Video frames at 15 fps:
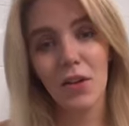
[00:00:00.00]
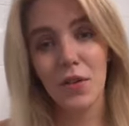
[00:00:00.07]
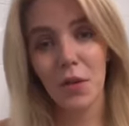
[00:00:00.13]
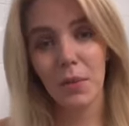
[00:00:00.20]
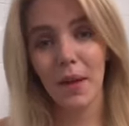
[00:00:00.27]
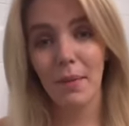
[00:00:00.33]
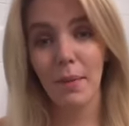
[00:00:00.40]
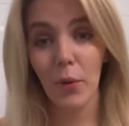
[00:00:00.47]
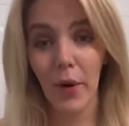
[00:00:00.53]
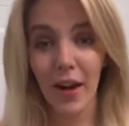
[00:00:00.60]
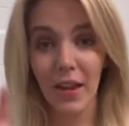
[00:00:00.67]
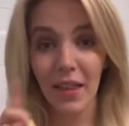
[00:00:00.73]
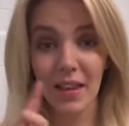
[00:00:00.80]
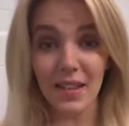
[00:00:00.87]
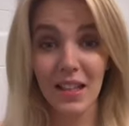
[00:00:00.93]
Also, I'm gonna be
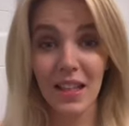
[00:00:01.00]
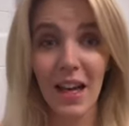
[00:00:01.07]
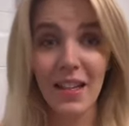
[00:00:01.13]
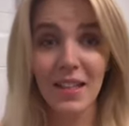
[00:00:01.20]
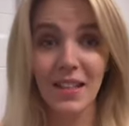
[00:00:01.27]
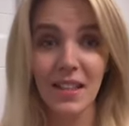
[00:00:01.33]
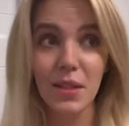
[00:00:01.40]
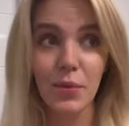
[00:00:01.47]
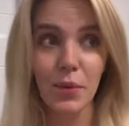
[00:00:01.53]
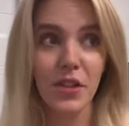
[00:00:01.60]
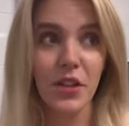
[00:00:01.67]
wearing these glasses,